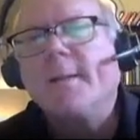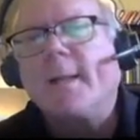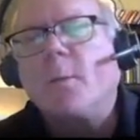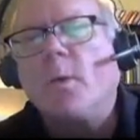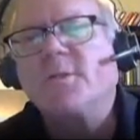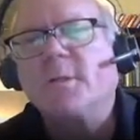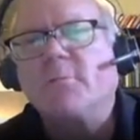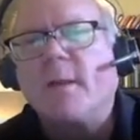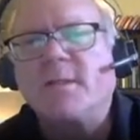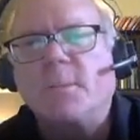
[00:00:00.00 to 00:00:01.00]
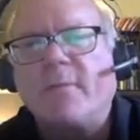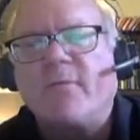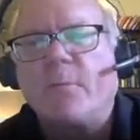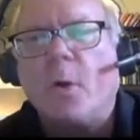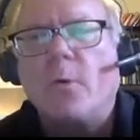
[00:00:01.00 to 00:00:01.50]
like what's the recipe
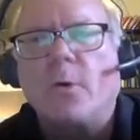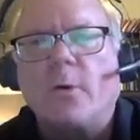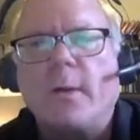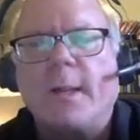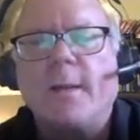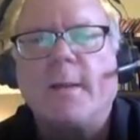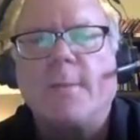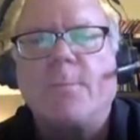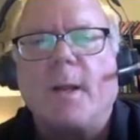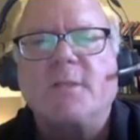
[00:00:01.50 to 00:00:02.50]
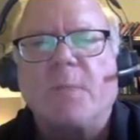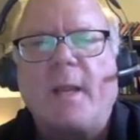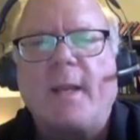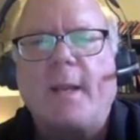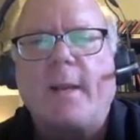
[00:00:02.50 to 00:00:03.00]
for poker by
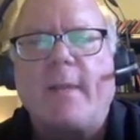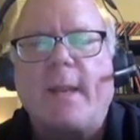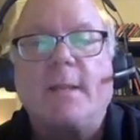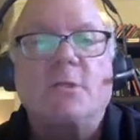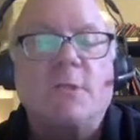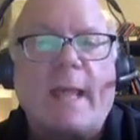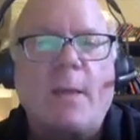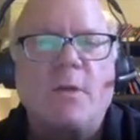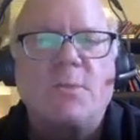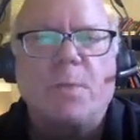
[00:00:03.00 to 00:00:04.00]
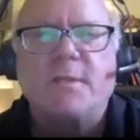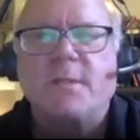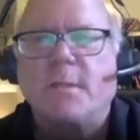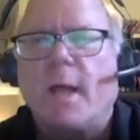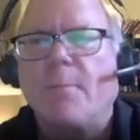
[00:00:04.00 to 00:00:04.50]
explaining it in the English language
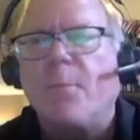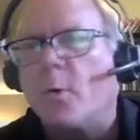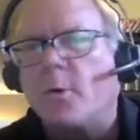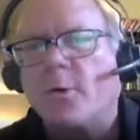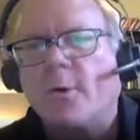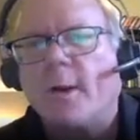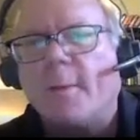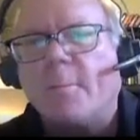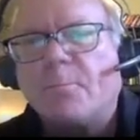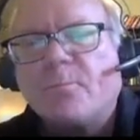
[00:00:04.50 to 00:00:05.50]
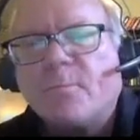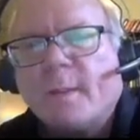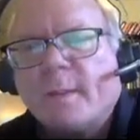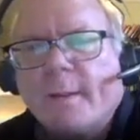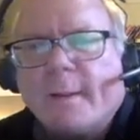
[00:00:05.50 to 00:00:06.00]
plus a lot of poker
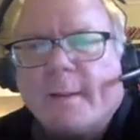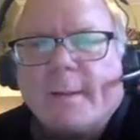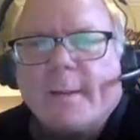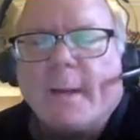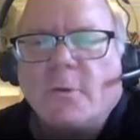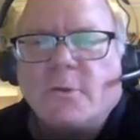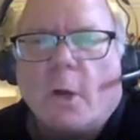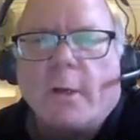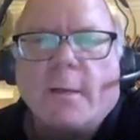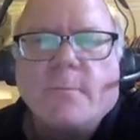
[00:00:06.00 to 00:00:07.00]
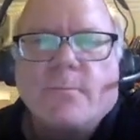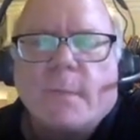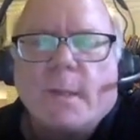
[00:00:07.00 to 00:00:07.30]
jargon.